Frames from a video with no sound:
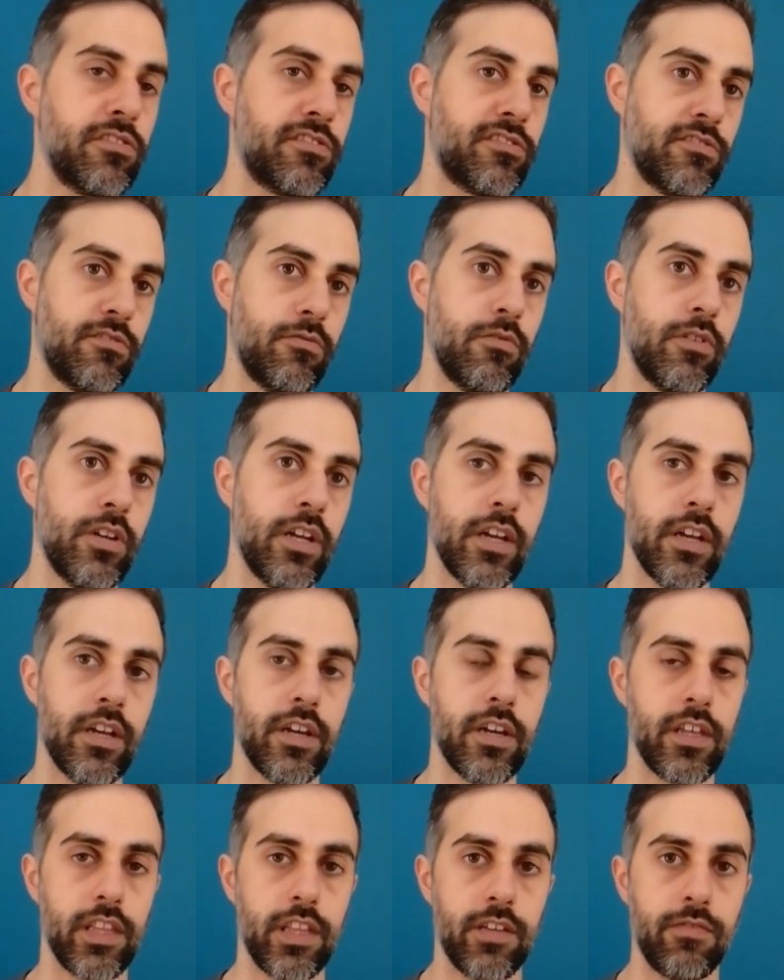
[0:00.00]
So
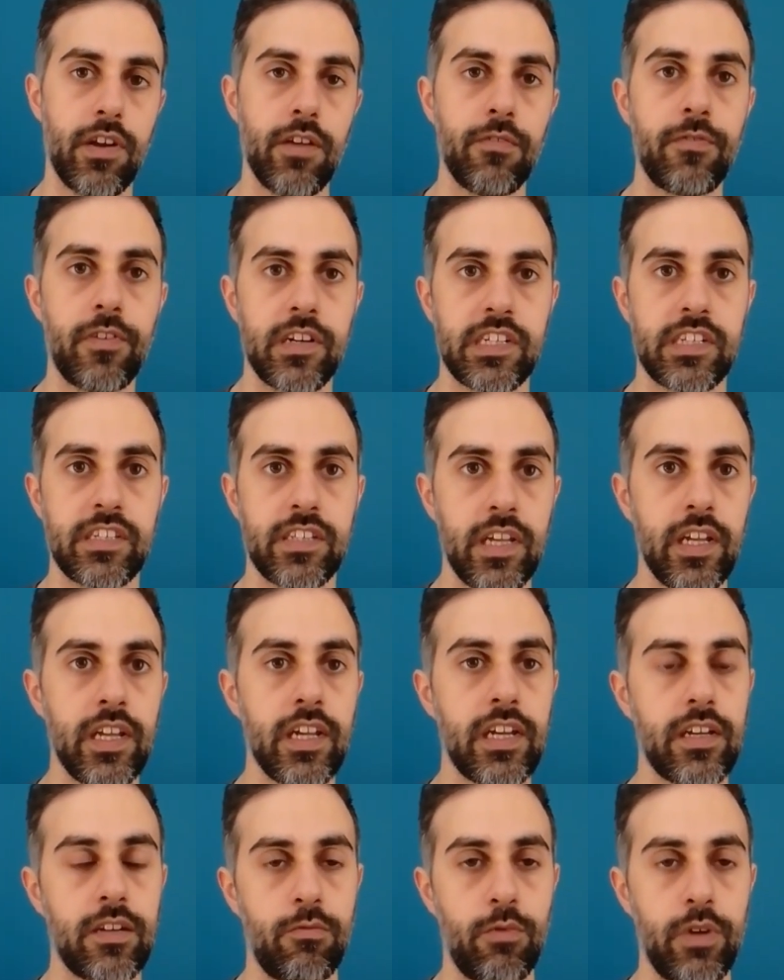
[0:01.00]
the very first
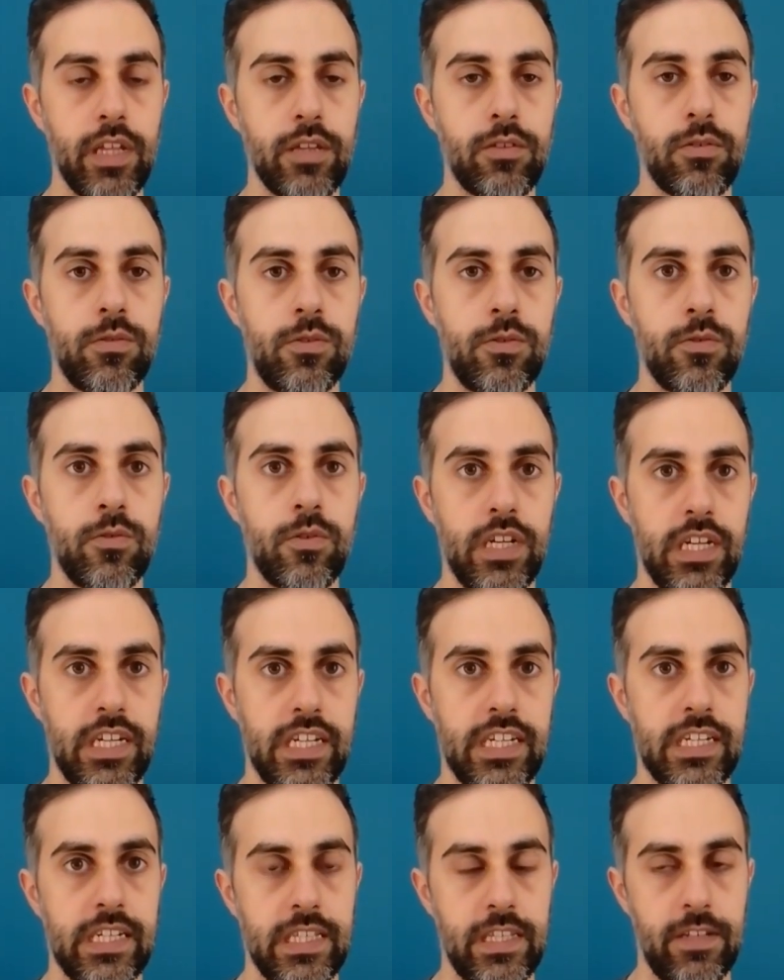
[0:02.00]
thing we need to do
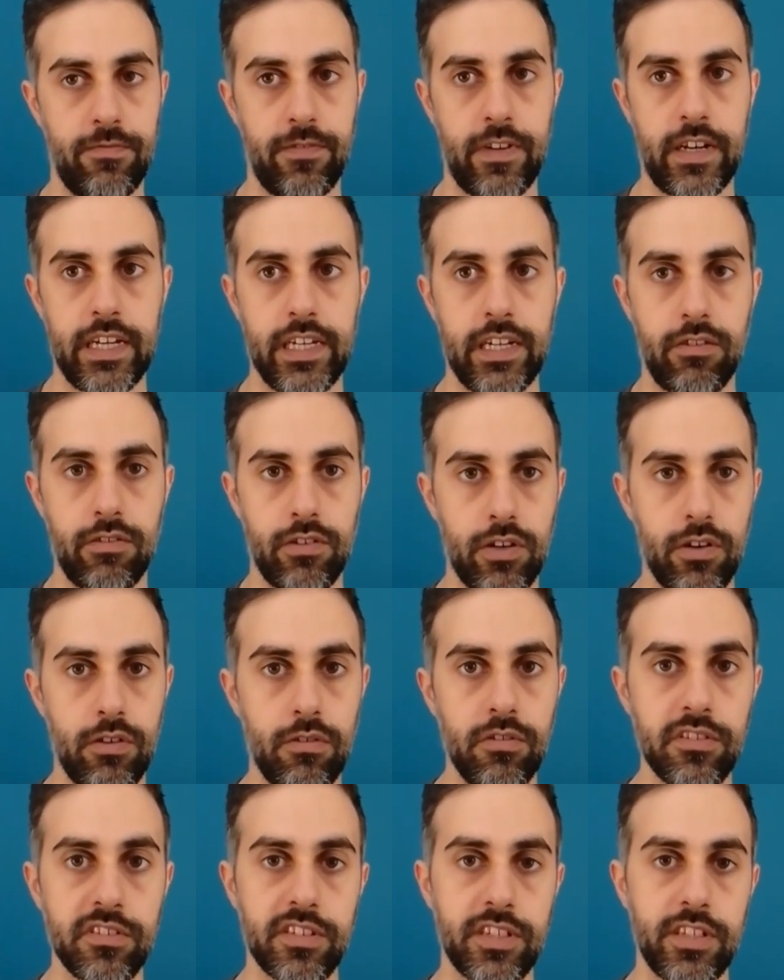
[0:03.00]
is define our
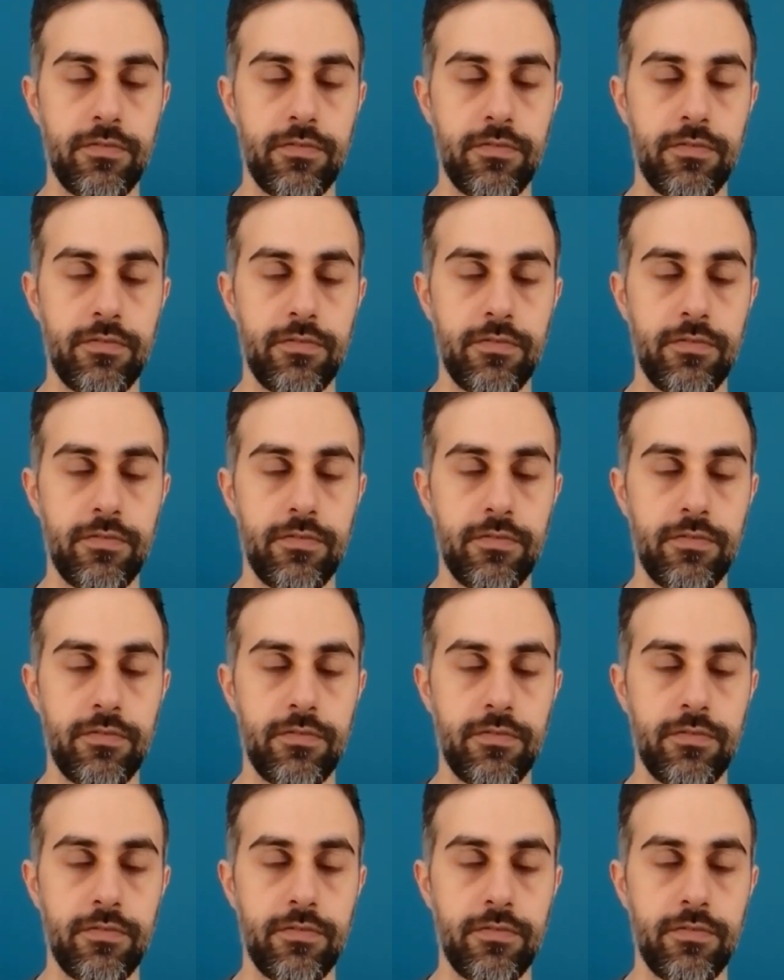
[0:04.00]
goals,